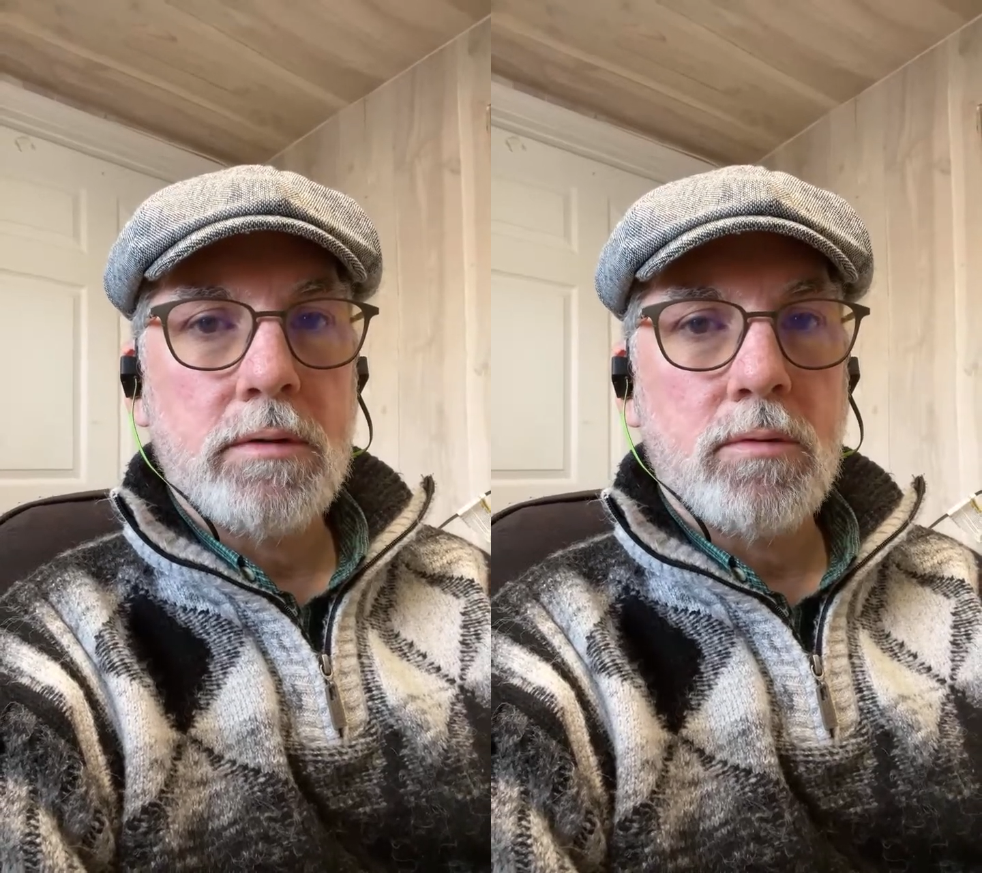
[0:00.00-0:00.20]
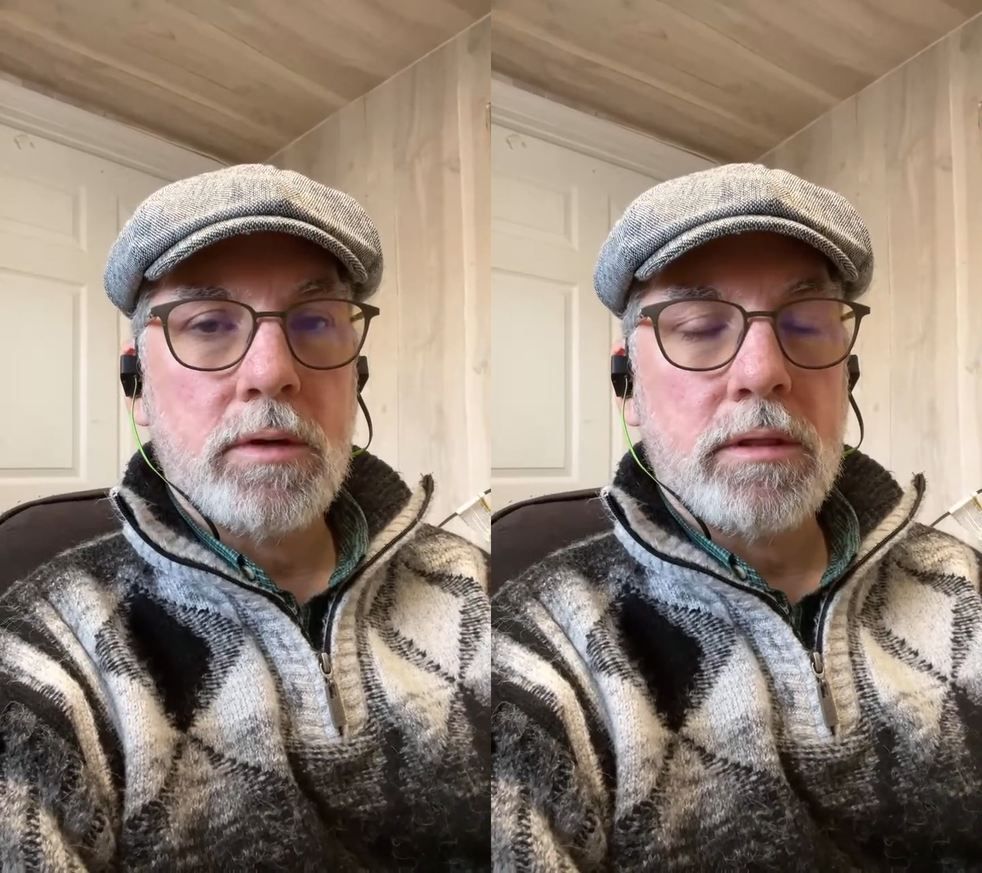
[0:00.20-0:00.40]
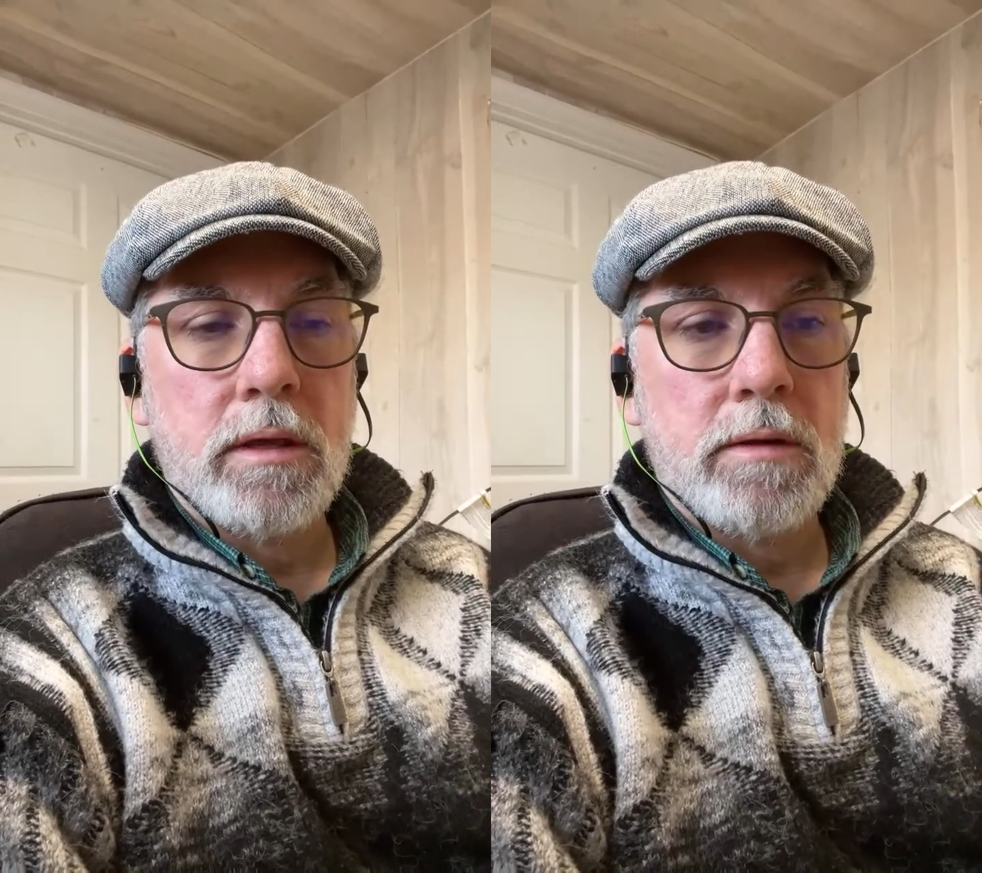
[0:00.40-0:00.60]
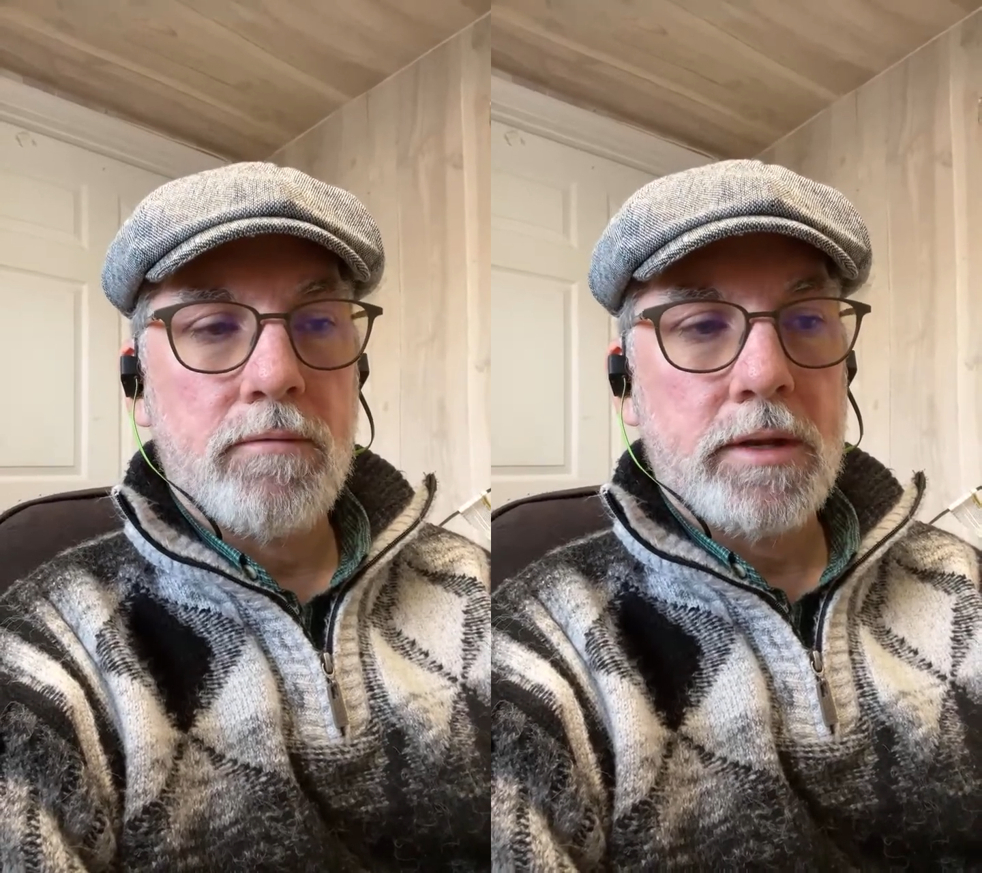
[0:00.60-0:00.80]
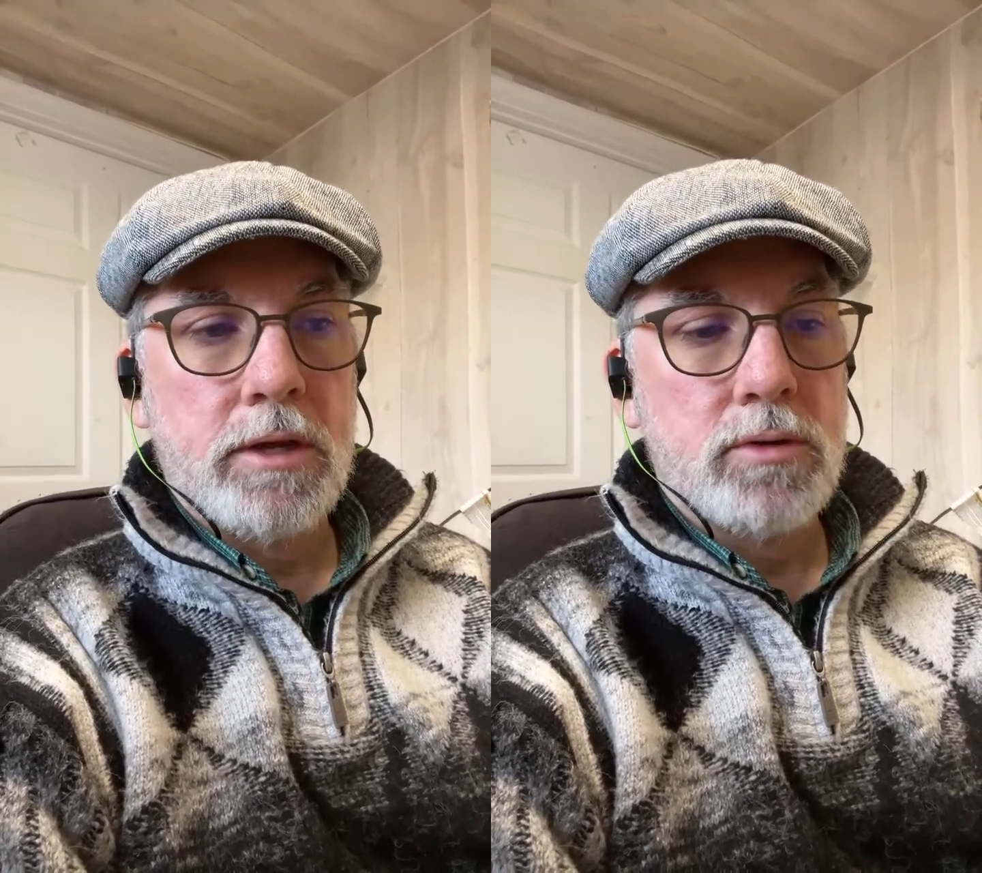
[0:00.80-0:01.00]
with
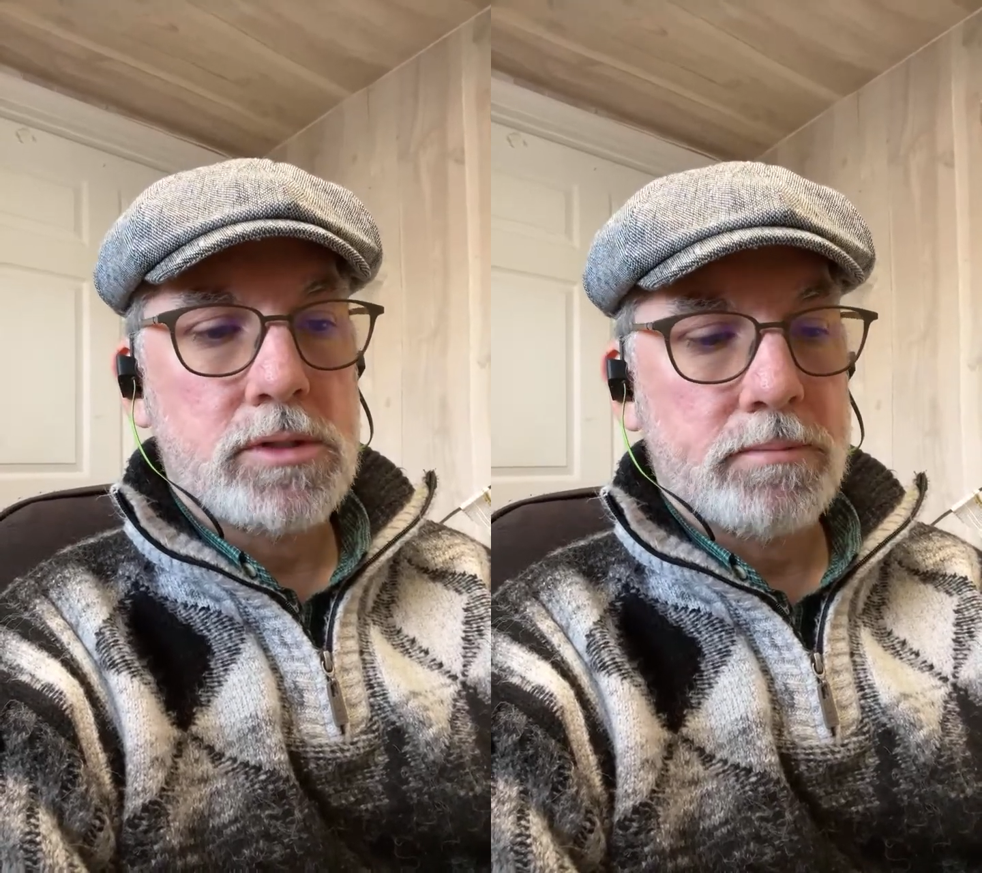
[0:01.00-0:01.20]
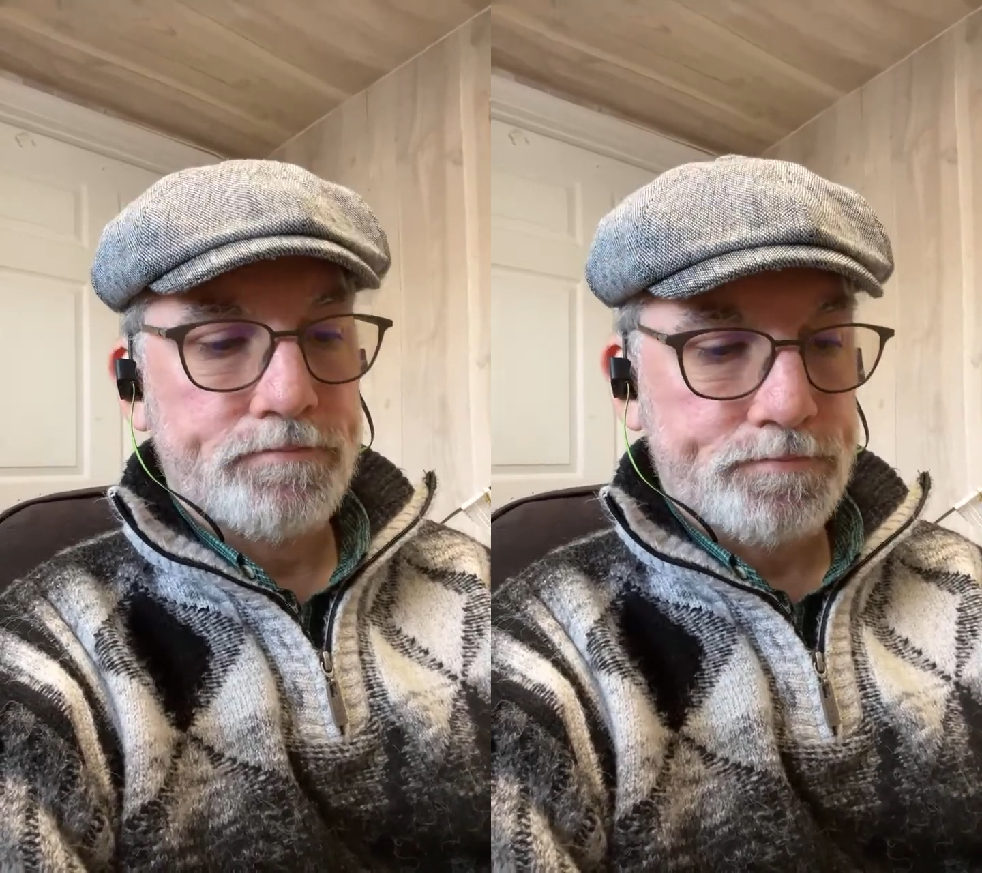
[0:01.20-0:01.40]
videos,